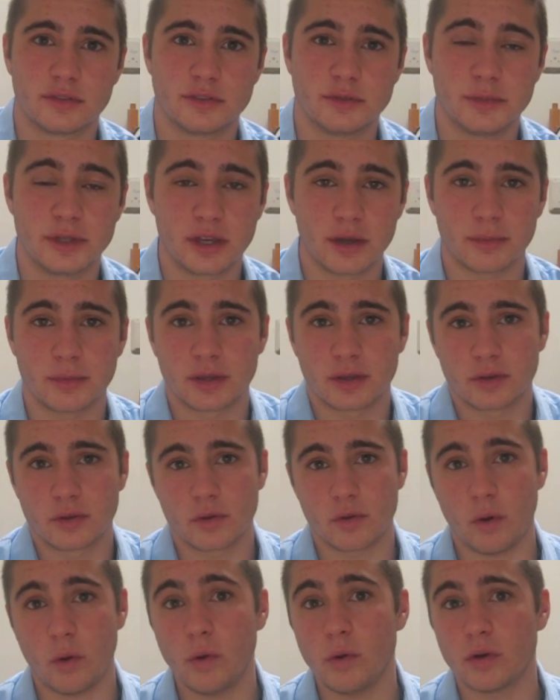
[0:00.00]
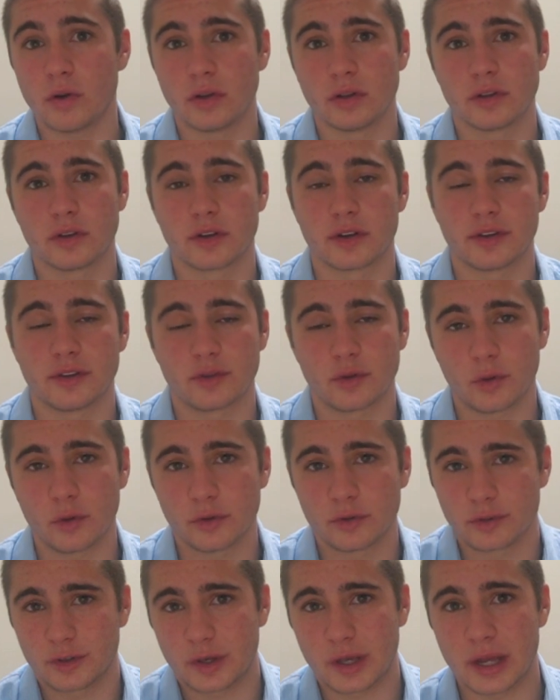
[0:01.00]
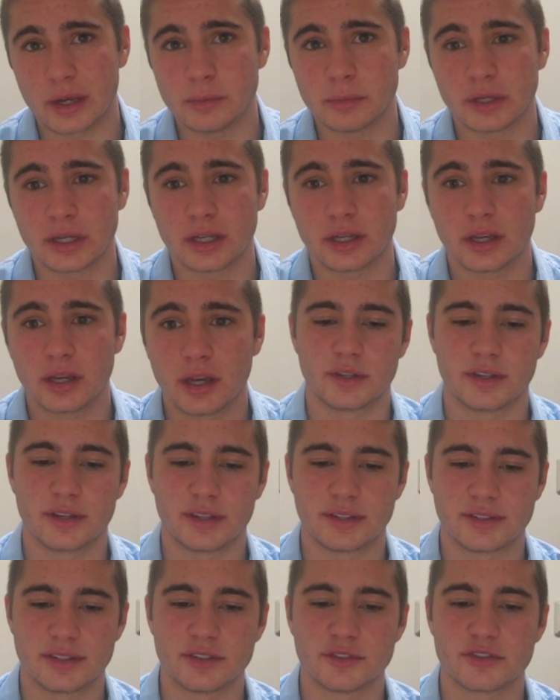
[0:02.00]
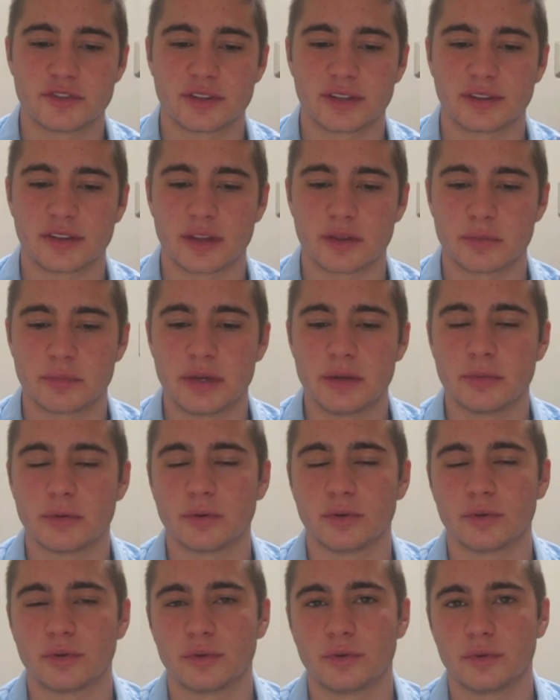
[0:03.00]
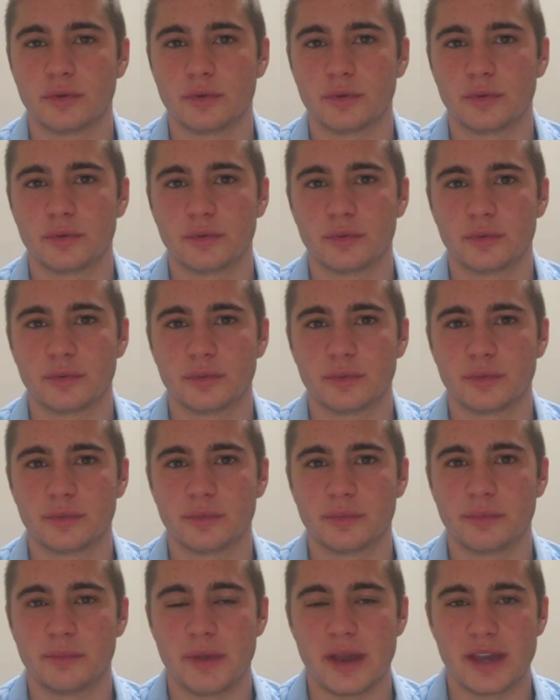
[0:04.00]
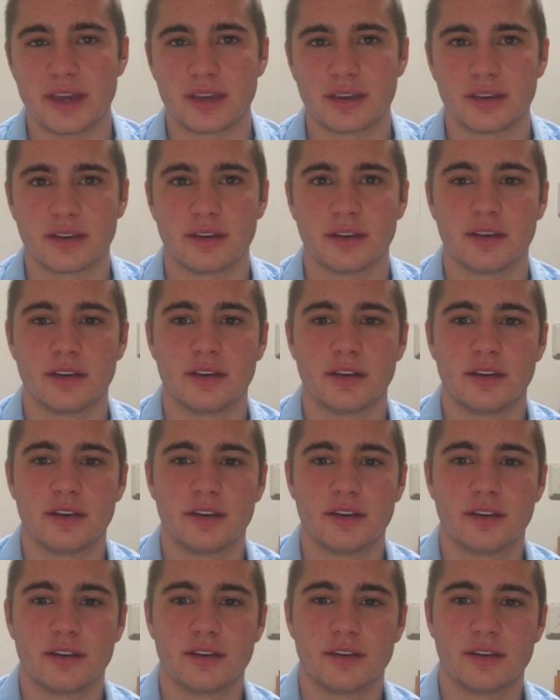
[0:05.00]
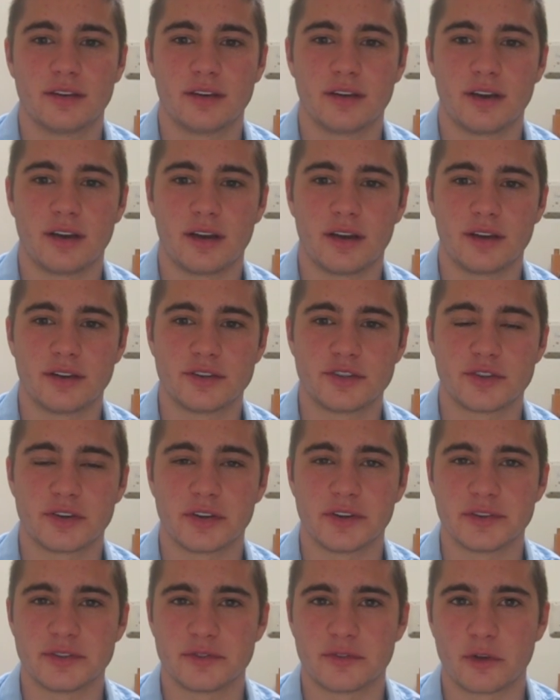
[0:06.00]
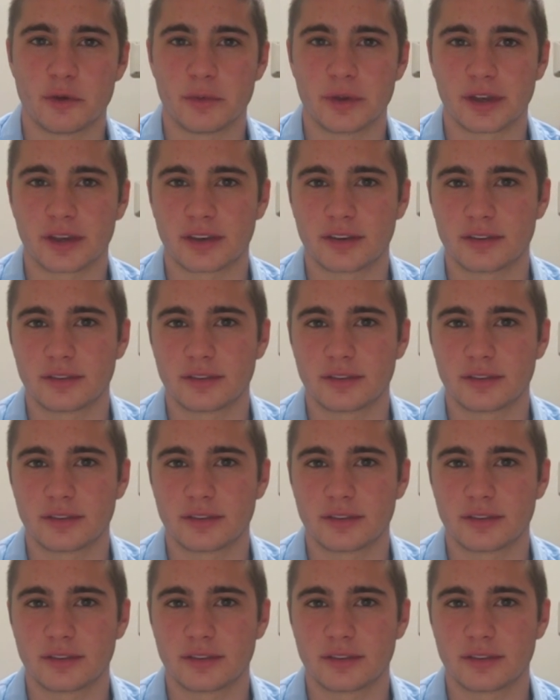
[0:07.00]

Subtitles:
becoming whole, or as whole as you can be. It's interesting that the people who make transphobic